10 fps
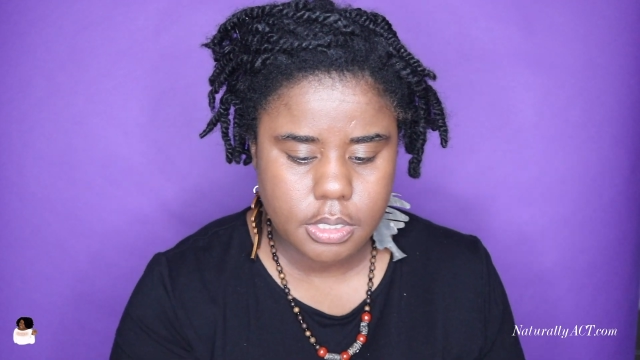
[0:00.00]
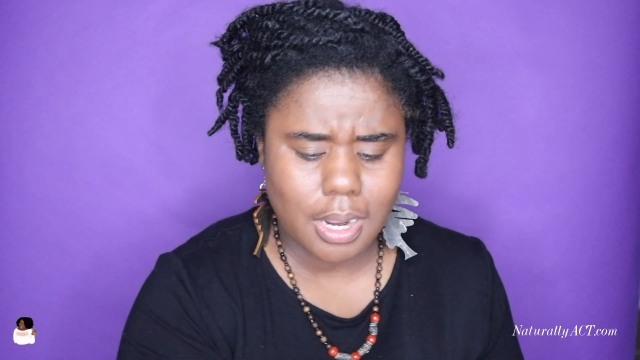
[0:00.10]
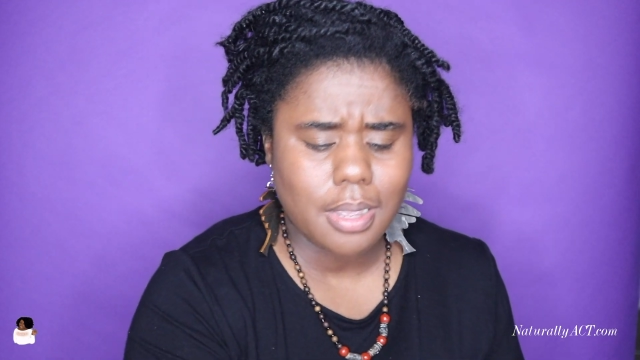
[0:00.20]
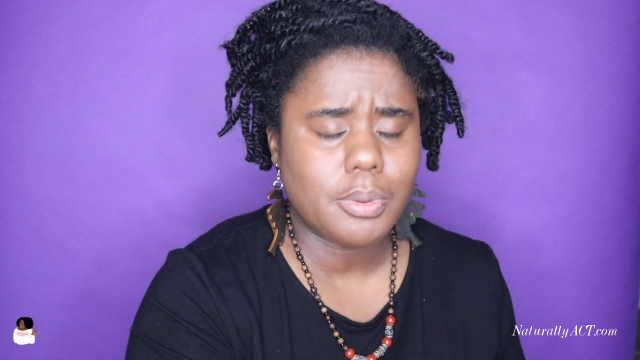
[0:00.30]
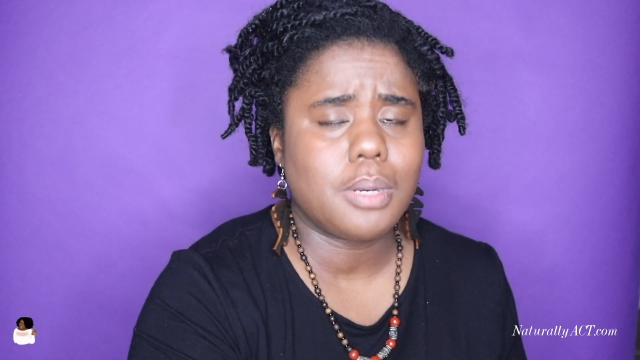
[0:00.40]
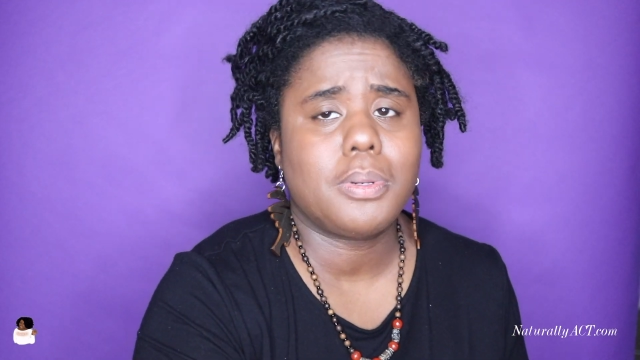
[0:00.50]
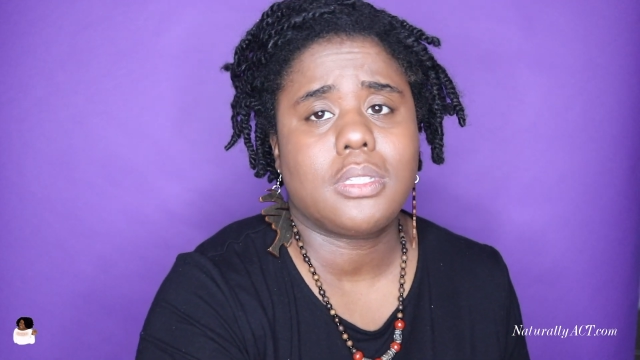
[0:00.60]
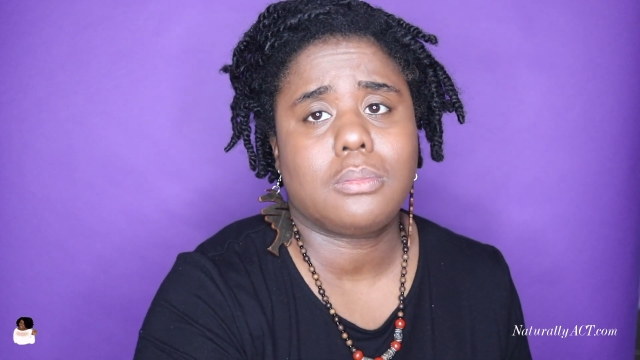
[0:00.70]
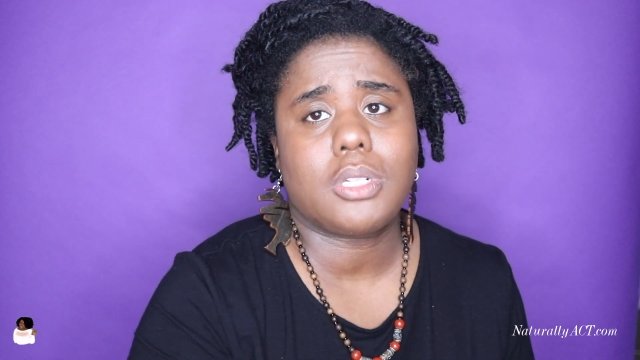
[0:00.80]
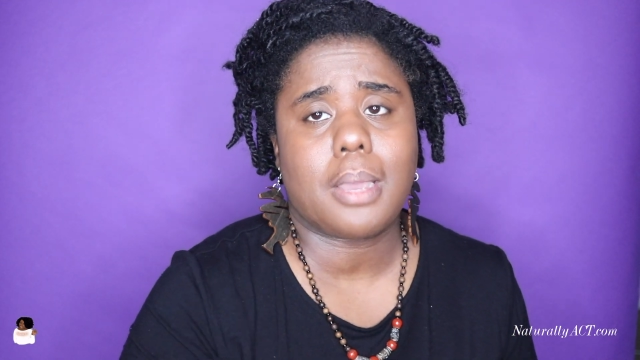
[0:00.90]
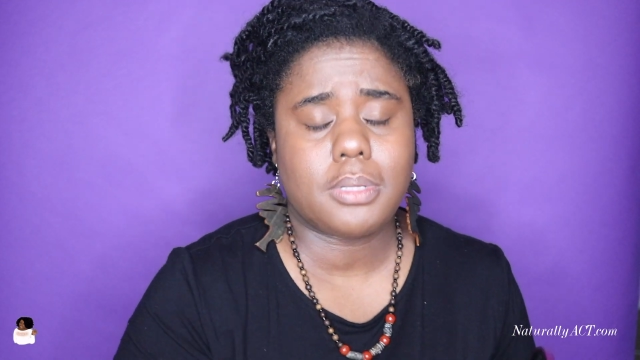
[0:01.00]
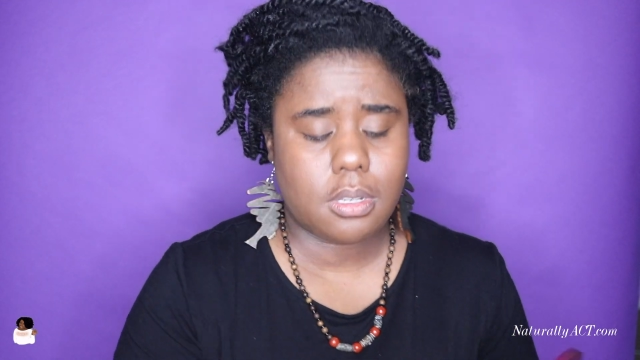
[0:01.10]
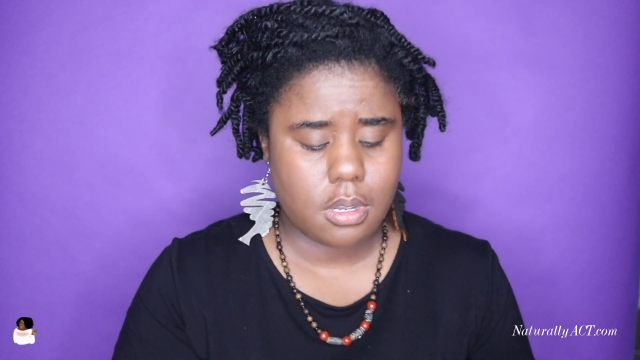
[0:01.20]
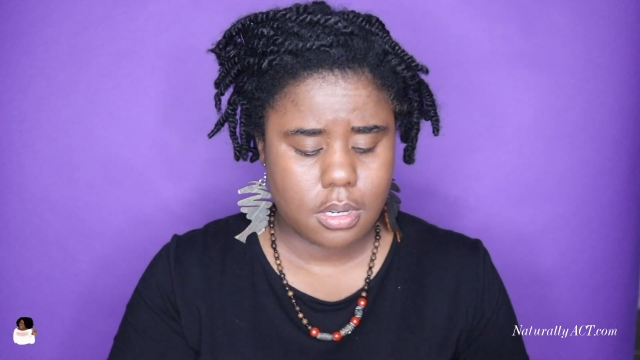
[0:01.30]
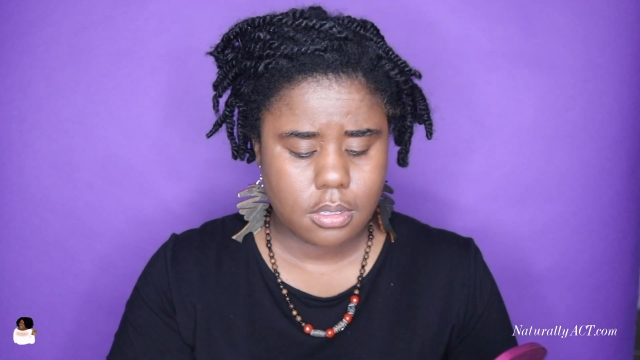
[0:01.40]
I am gonna put some
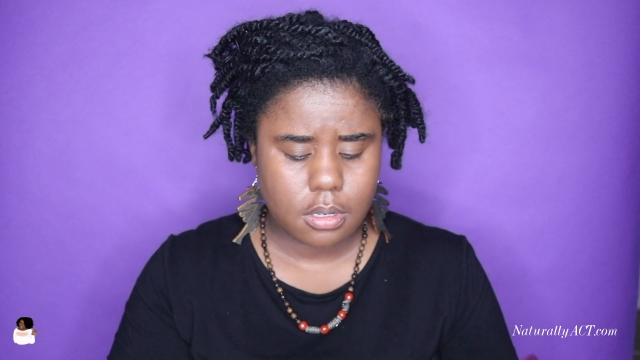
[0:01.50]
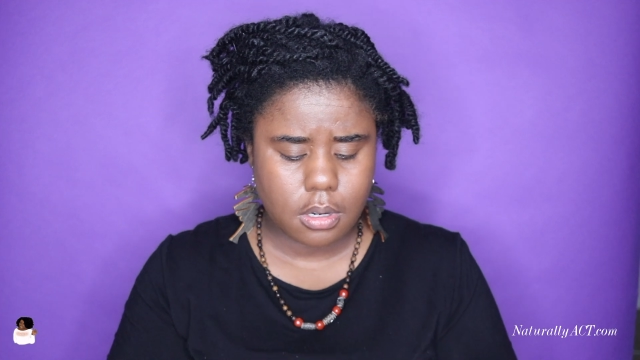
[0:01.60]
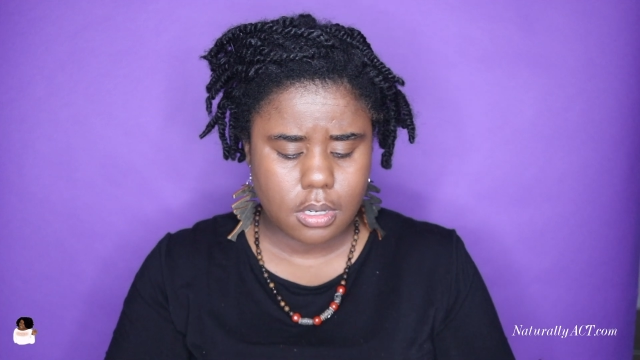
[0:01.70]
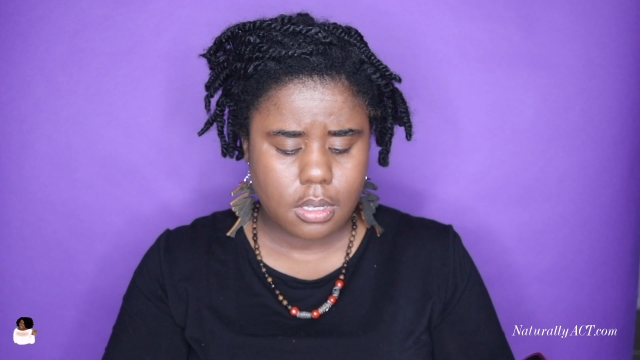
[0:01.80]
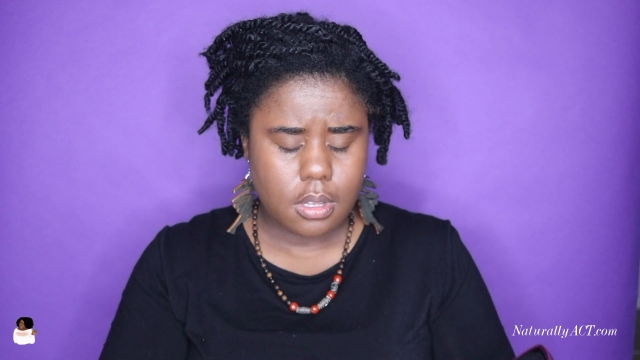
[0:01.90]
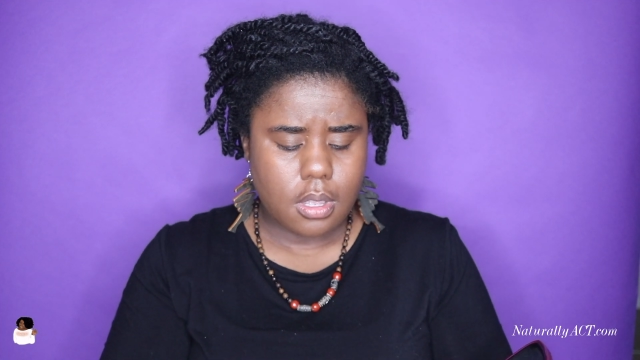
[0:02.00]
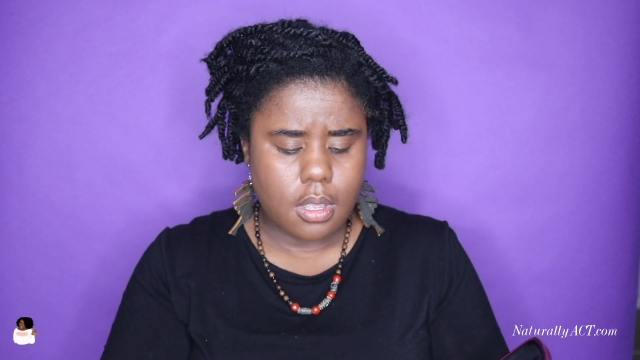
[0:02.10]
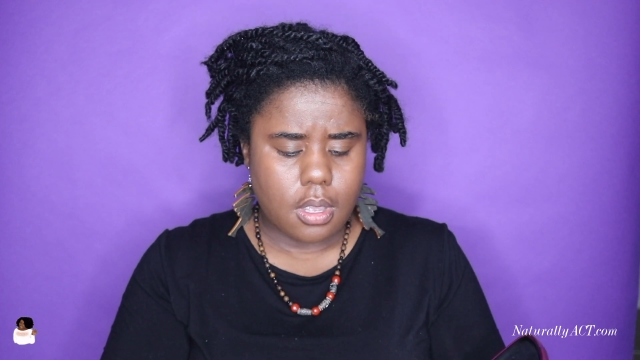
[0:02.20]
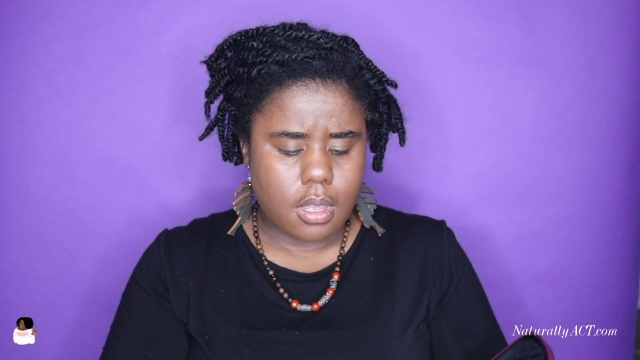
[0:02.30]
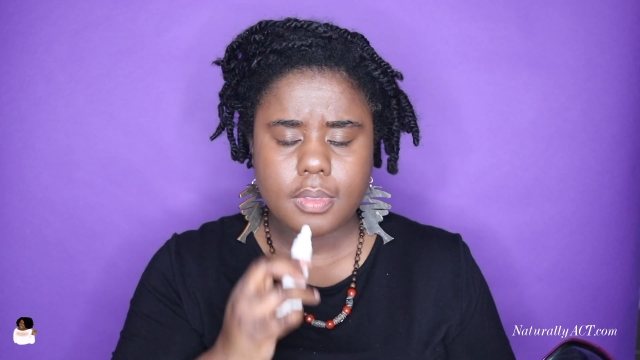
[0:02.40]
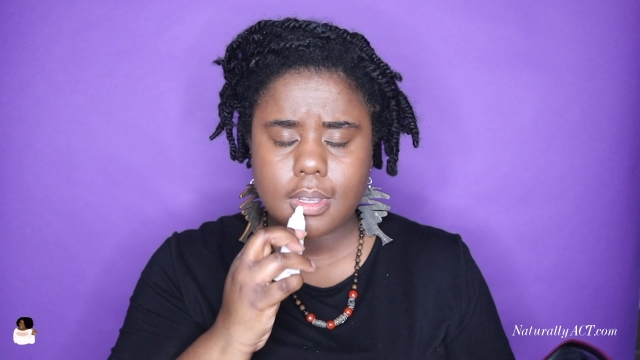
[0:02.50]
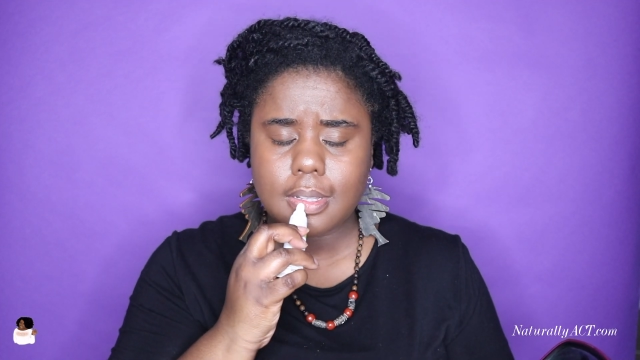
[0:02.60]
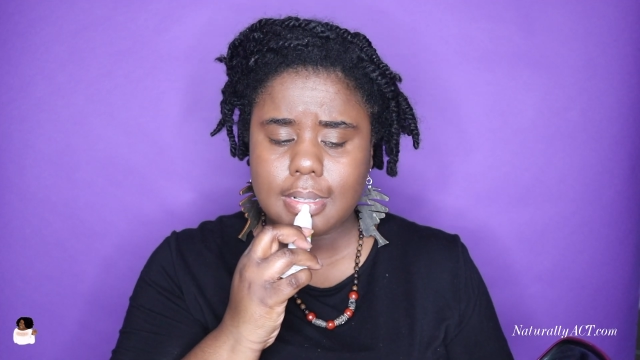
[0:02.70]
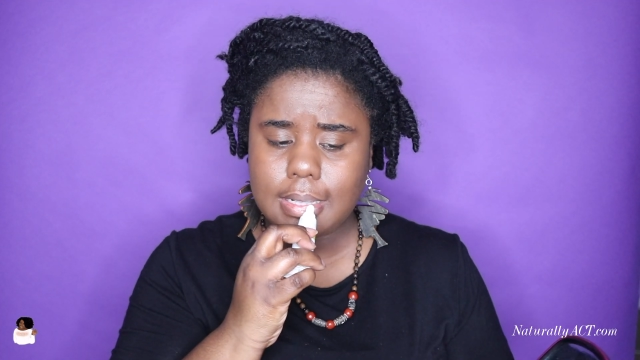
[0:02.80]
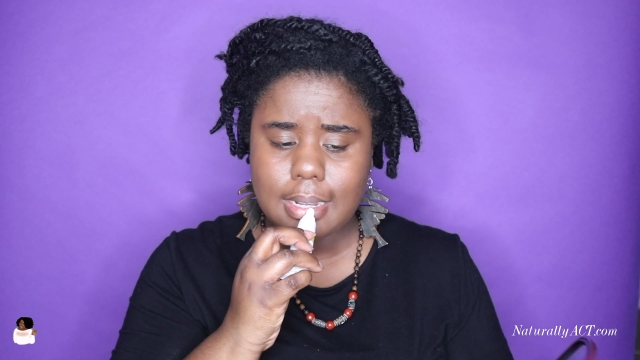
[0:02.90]
chapstick on, or
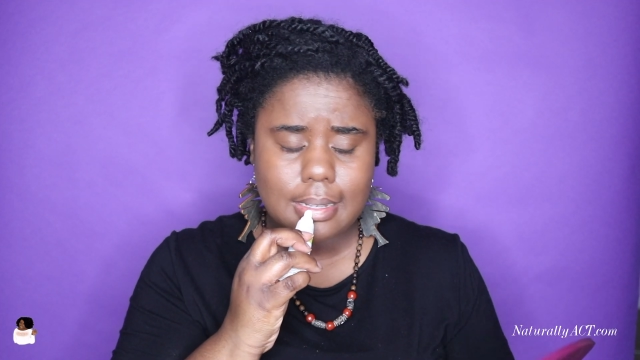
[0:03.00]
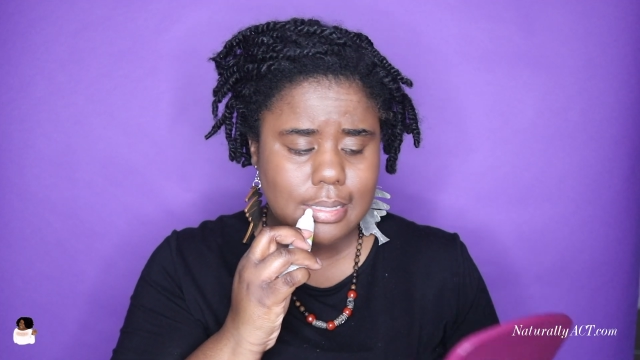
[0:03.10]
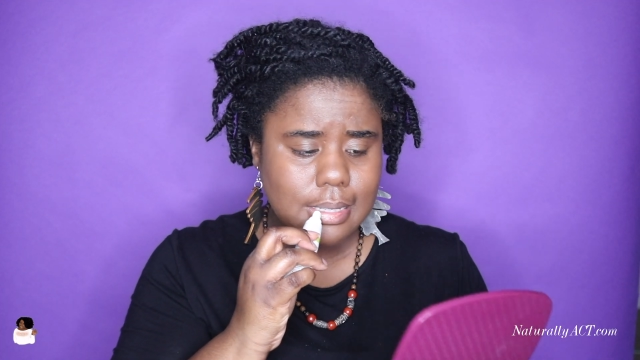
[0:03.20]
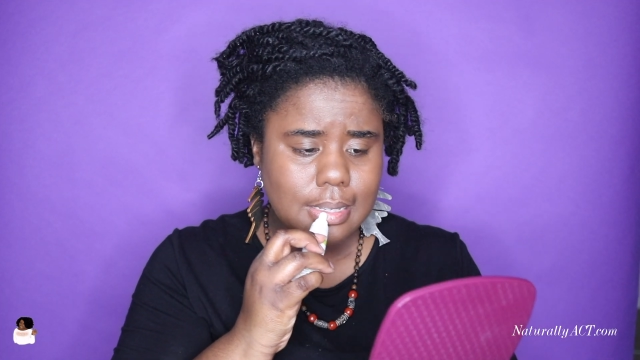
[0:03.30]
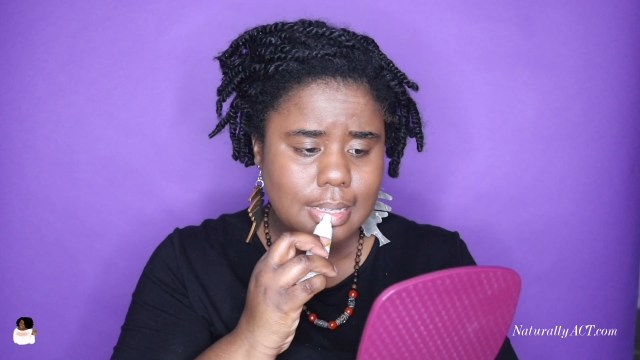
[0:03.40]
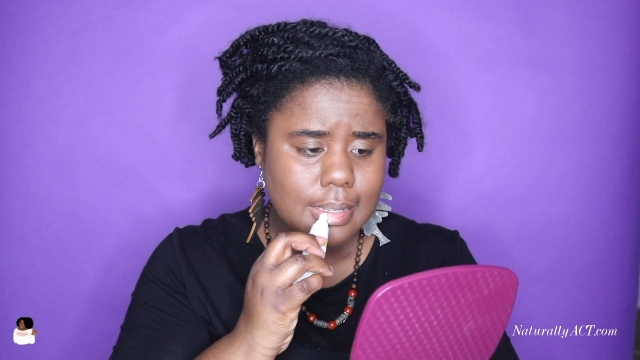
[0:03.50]
gloss.